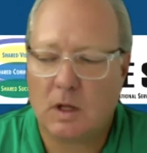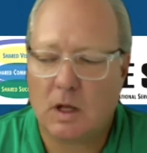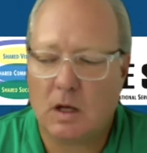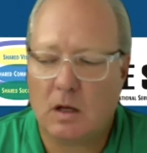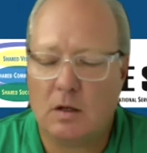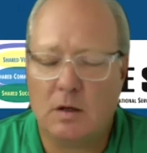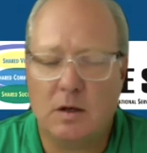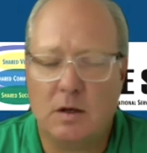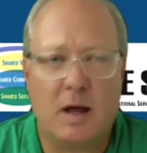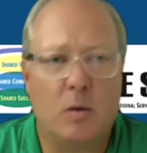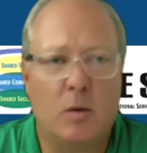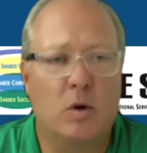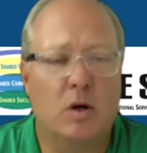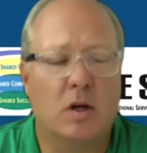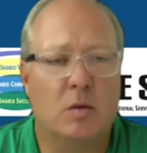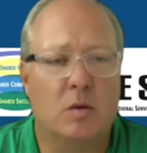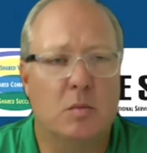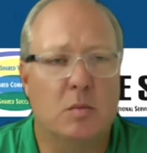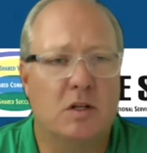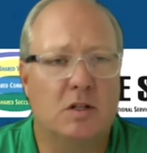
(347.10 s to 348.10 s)

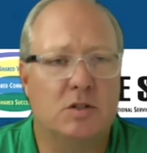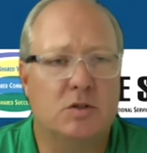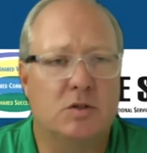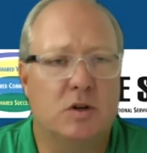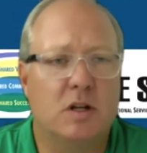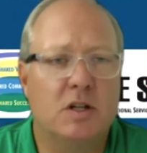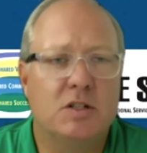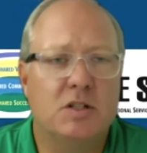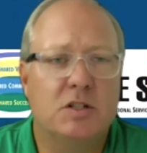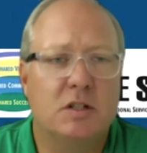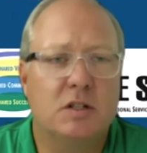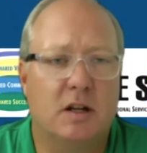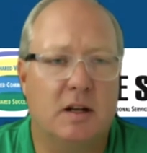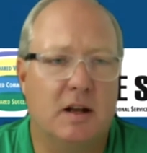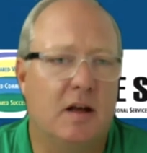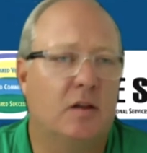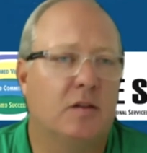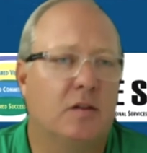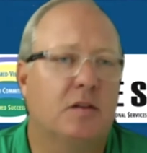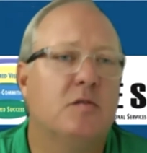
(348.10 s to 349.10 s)
network administration, and
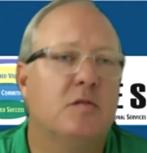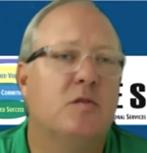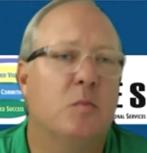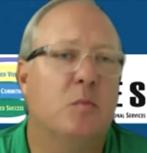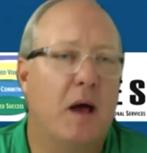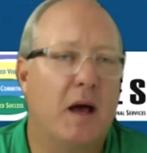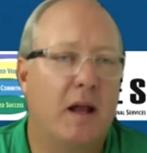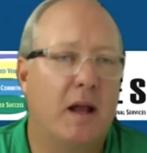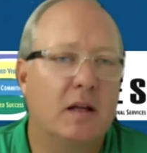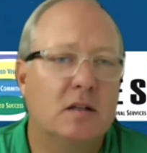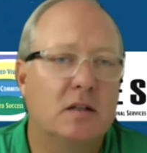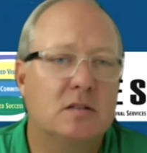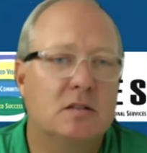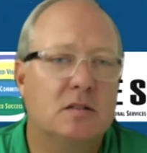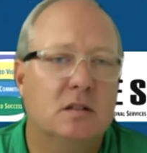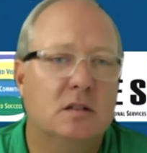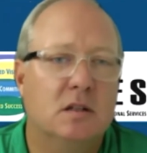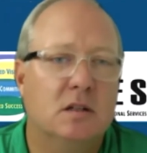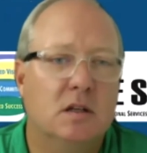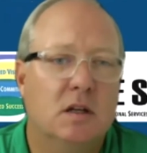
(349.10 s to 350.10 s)
health informatics.